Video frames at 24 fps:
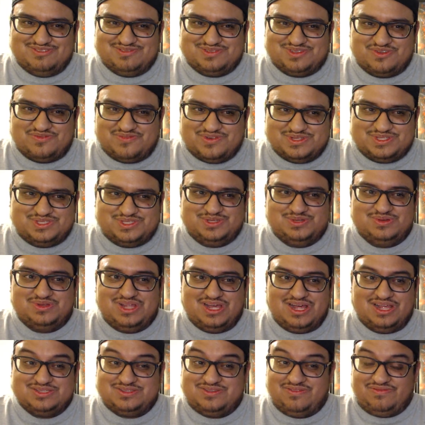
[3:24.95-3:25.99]
So for
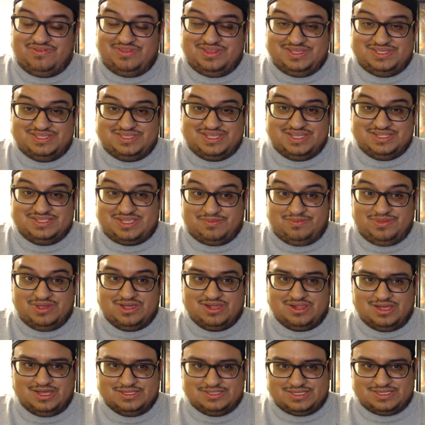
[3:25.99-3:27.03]
$2.50 at Big
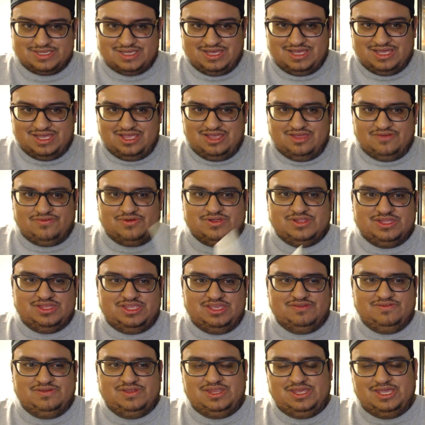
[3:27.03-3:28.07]
Lots for the
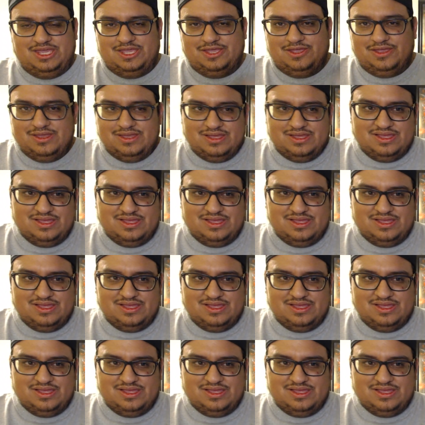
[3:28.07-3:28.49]
DVD,